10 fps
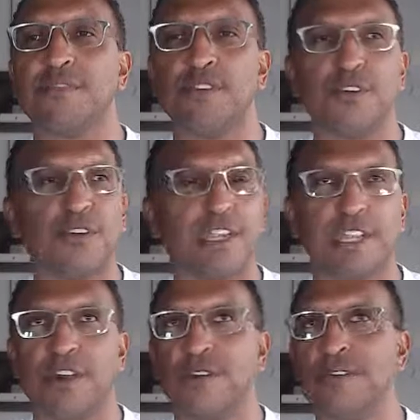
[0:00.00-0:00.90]
you're,
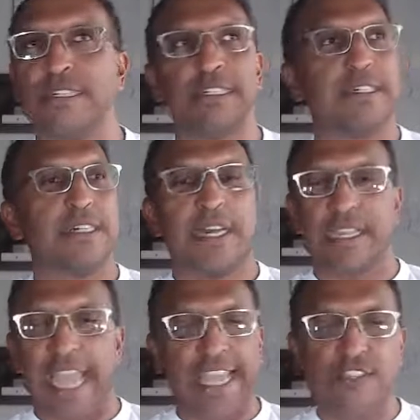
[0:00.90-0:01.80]
an
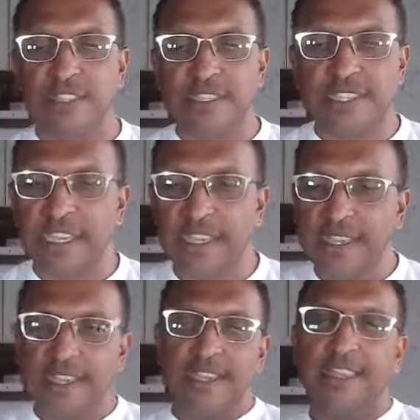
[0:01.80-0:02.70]
agency,
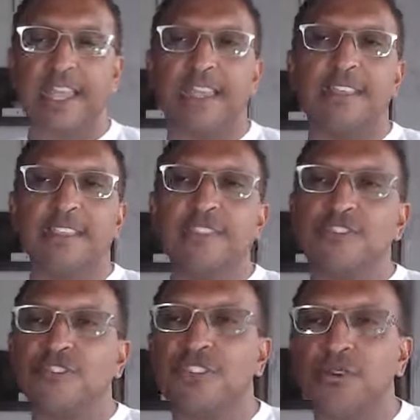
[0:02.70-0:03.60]
like
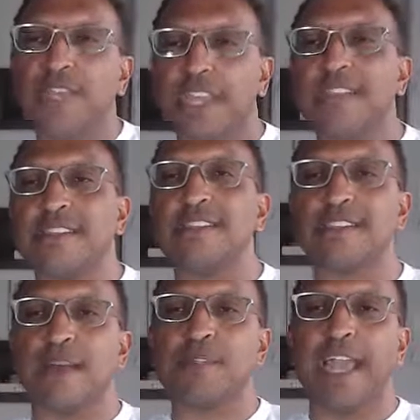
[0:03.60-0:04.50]
tune in, because
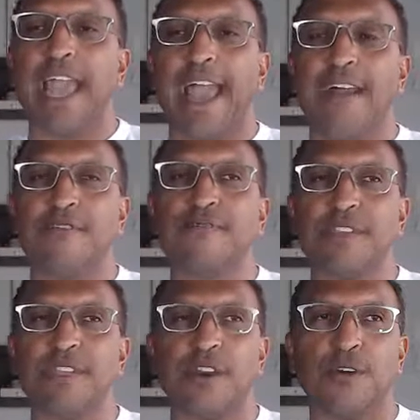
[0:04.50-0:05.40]
I'm going to have,
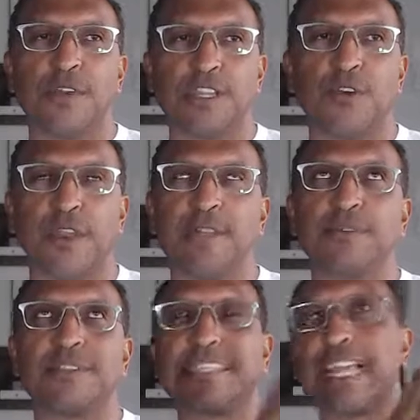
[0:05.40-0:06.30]
an incredible
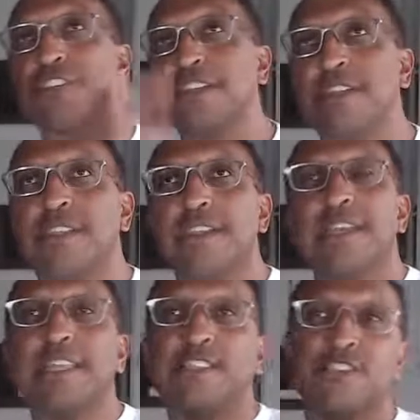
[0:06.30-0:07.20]
section
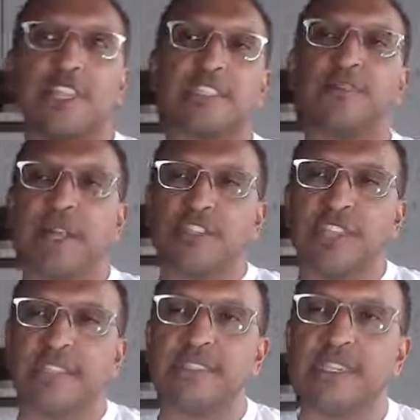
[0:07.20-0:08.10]
that's just about
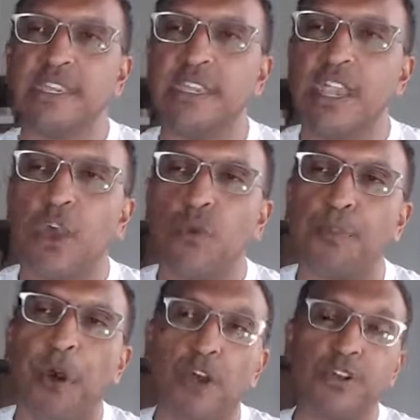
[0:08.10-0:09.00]
Gen Z. We're
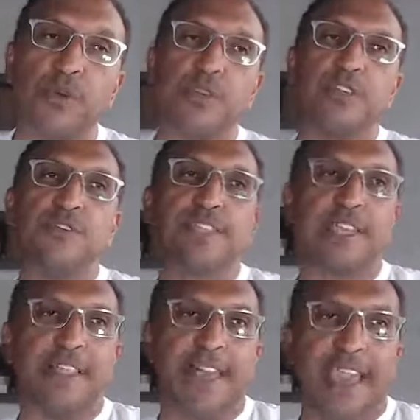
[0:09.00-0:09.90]
partnering with
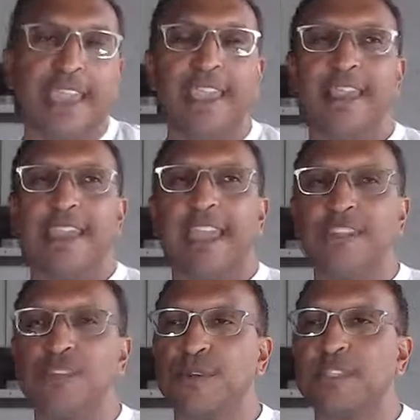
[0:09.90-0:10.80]
UCLA and
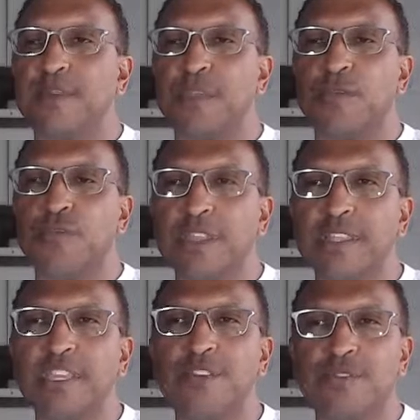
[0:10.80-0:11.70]
doing something
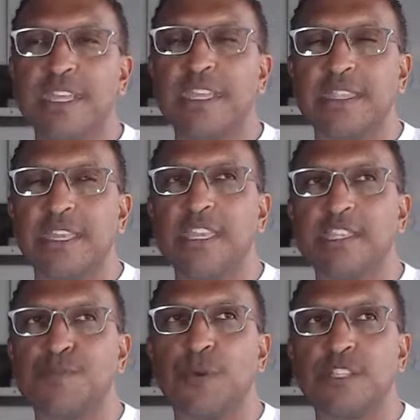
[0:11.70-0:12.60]
really unique in the
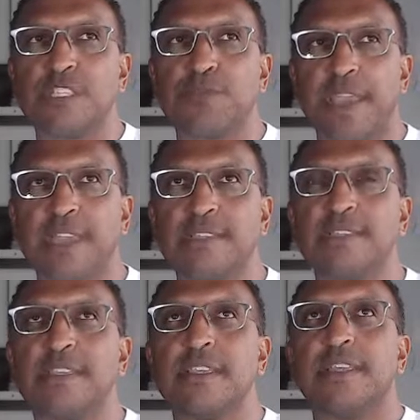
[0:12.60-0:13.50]
esports
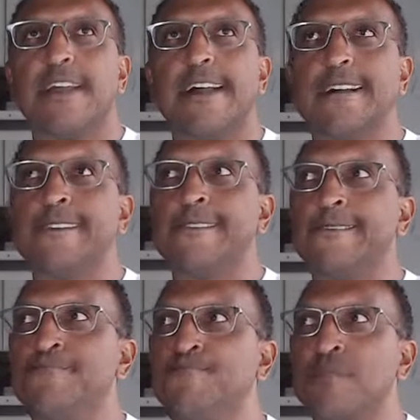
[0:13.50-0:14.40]
space.
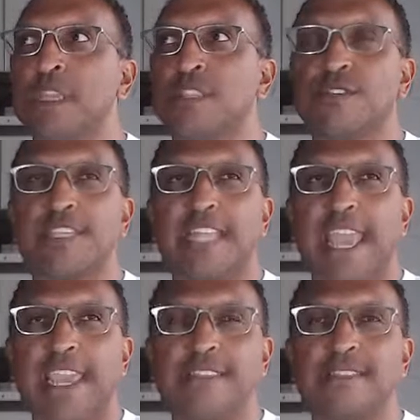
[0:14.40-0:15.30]
So
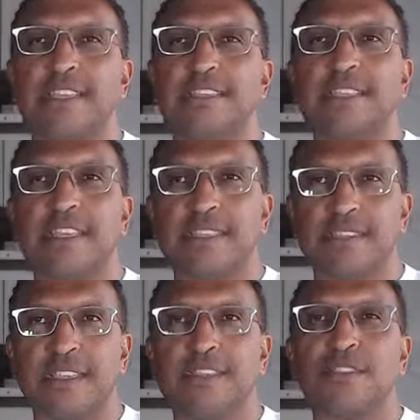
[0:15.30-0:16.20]
today is
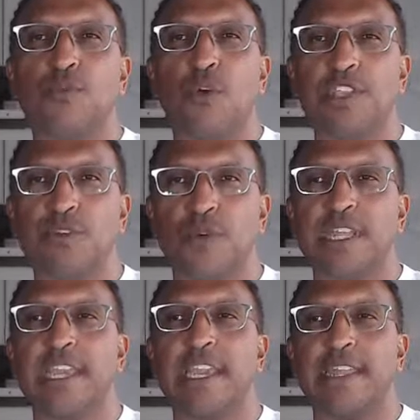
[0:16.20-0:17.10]
the one you want to
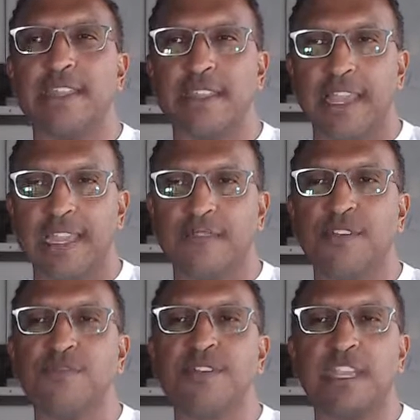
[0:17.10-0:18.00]
hit. Like if
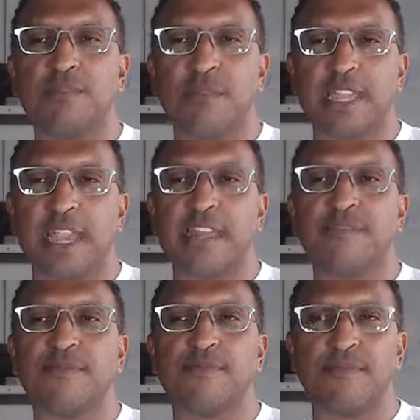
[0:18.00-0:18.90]
you've seen me kind
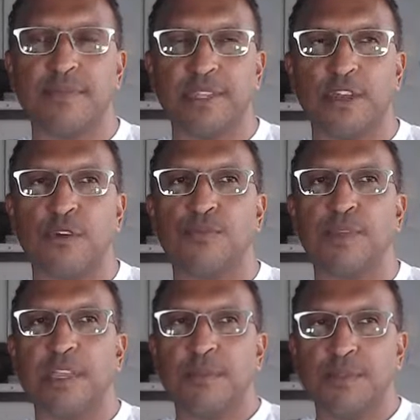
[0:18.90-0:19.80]
of, been
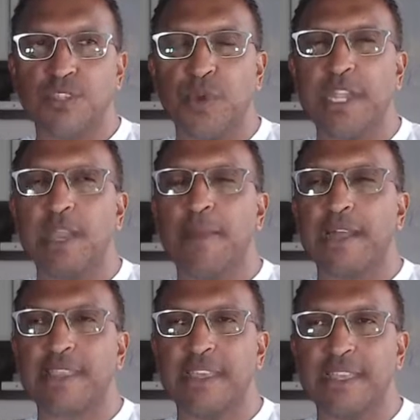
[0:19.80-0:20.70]
tweeting
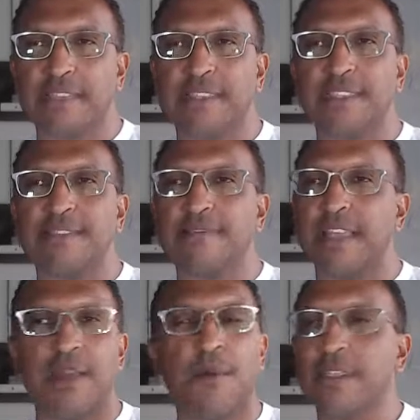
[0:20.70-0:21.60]
about this, and
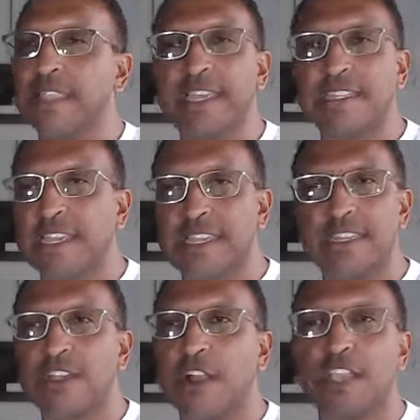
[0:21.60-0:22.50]
I'm on LinkedIn and
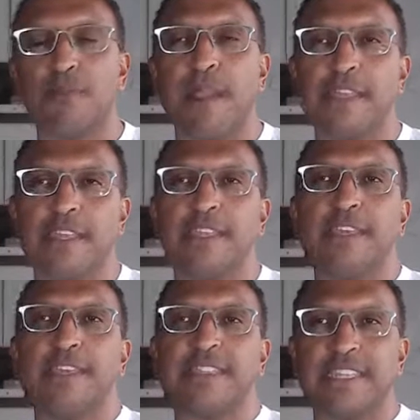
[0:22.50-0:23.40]
talking about it,
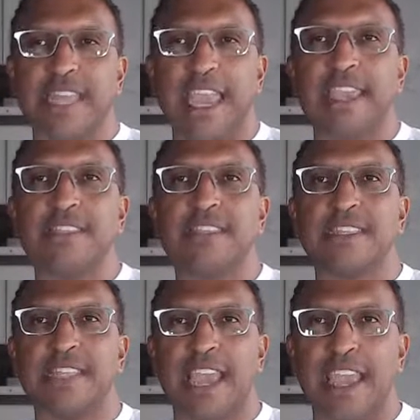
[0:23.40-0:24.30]
today is the
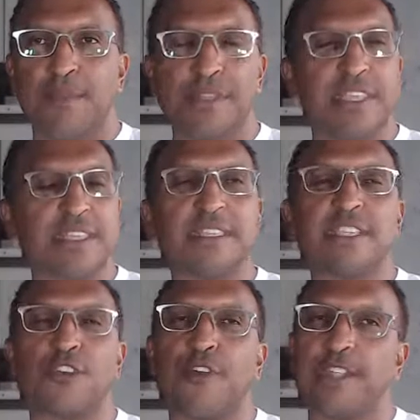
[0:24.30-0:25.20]
day. But this is
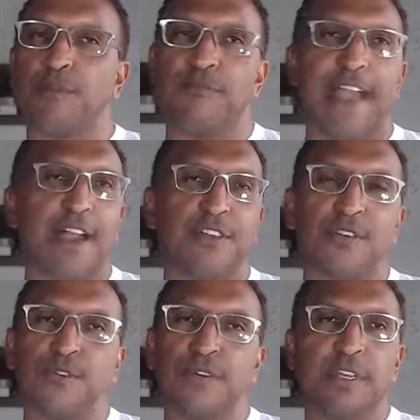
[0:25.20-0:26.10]
incredible
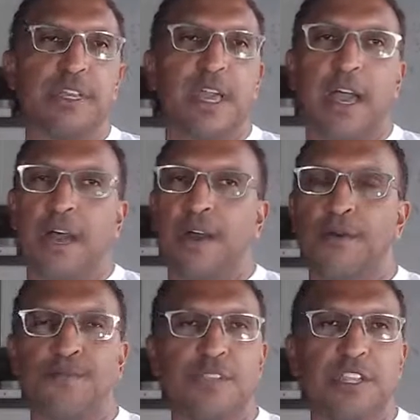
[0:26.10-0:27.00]
value.
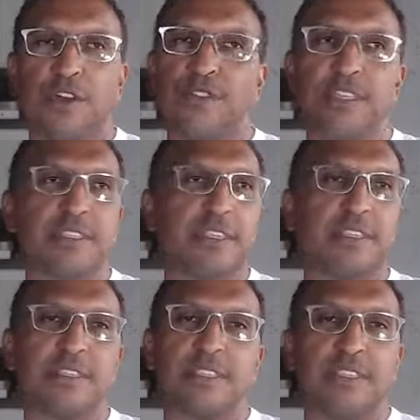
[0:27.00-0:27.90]
This
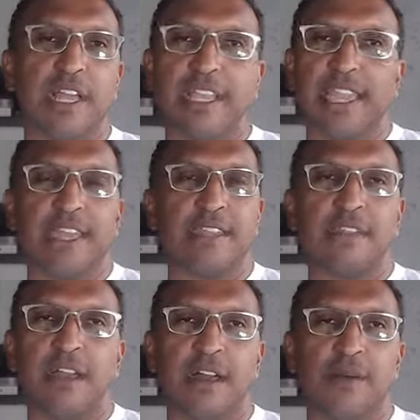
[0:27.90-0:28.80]
is, again,
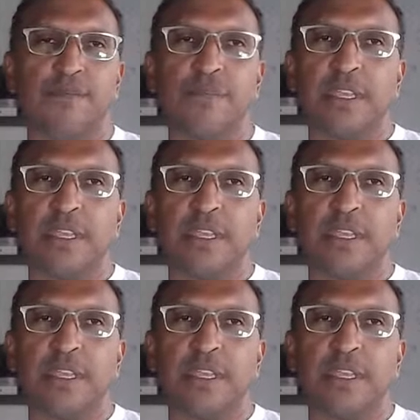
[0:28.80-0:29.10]
I